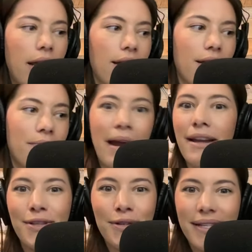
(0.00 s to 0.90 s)
And my
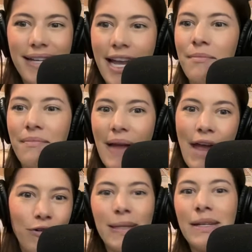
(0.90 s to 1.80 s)
answer is the same
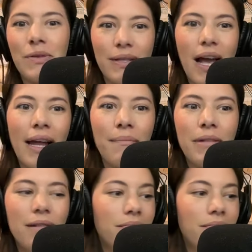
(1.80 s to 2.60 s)
every single time.